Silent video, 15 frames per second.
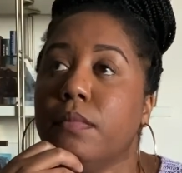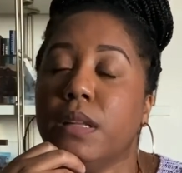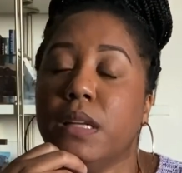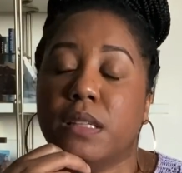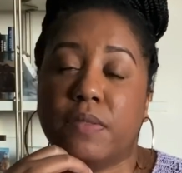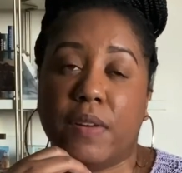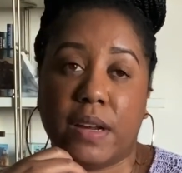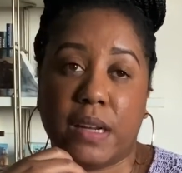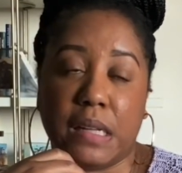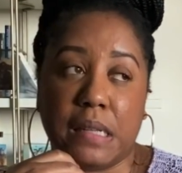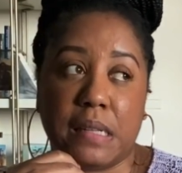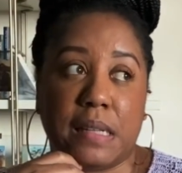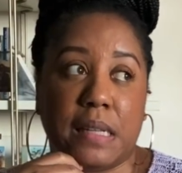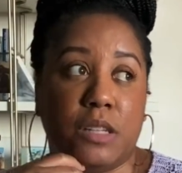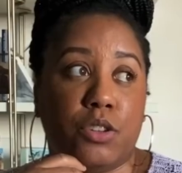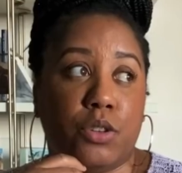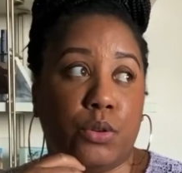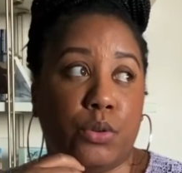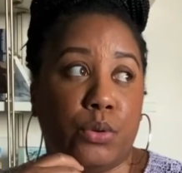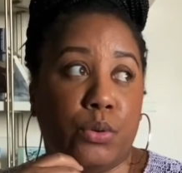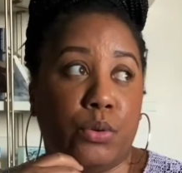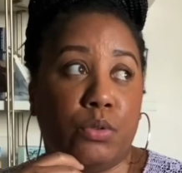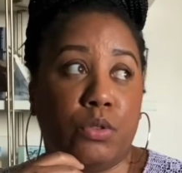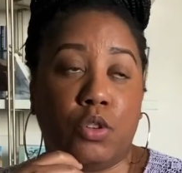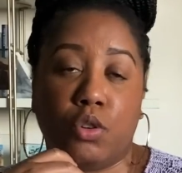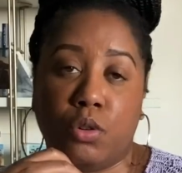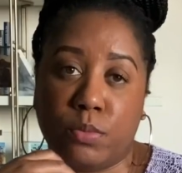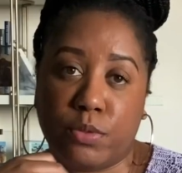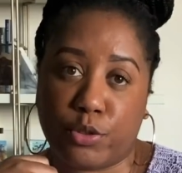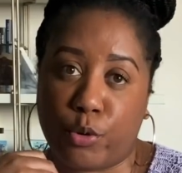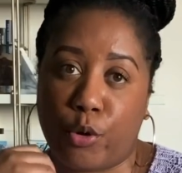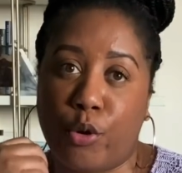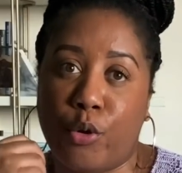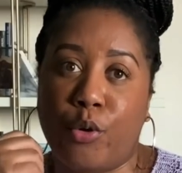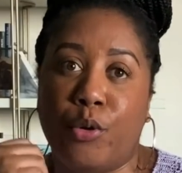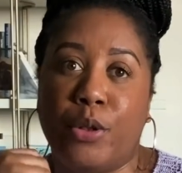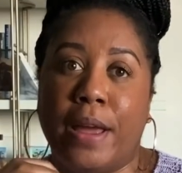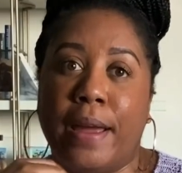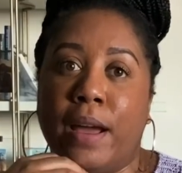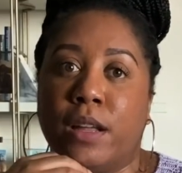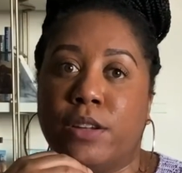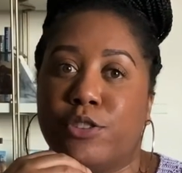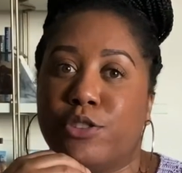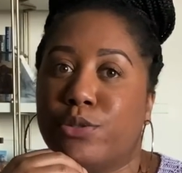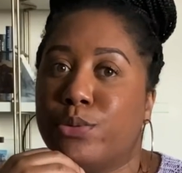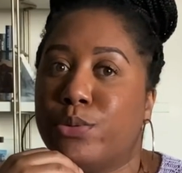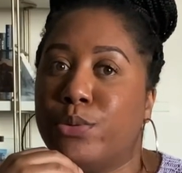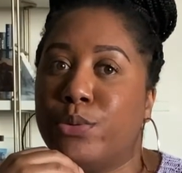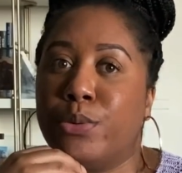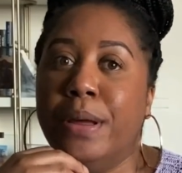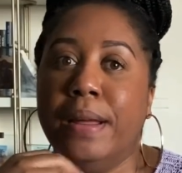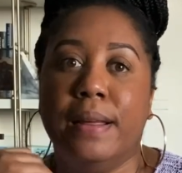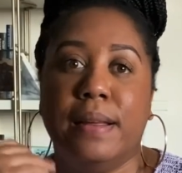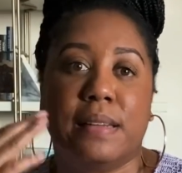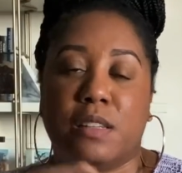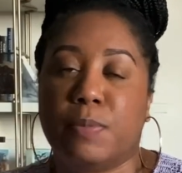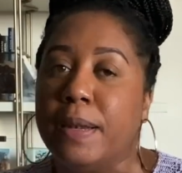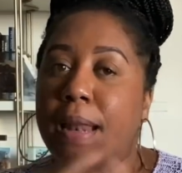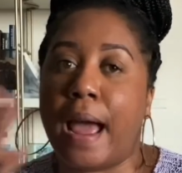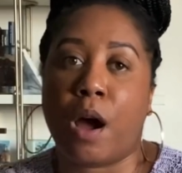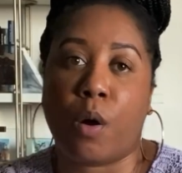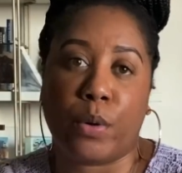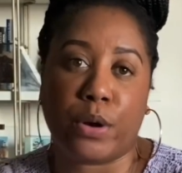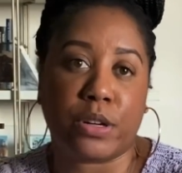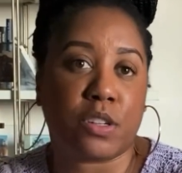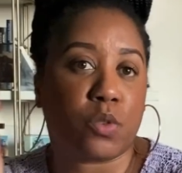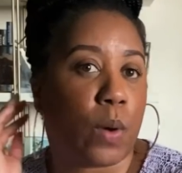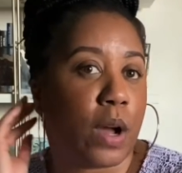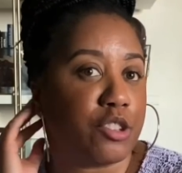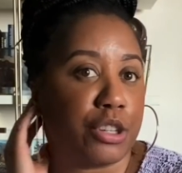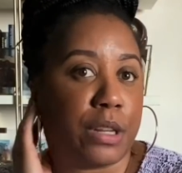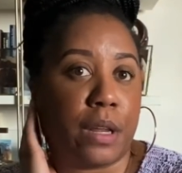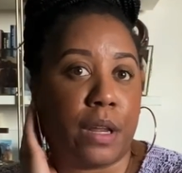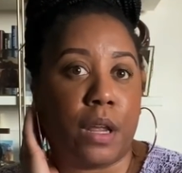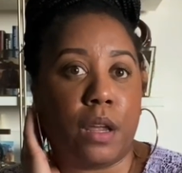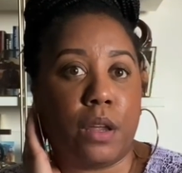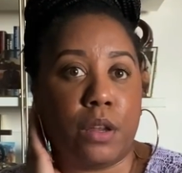It's very easy to doom scroll and to spend hours watching,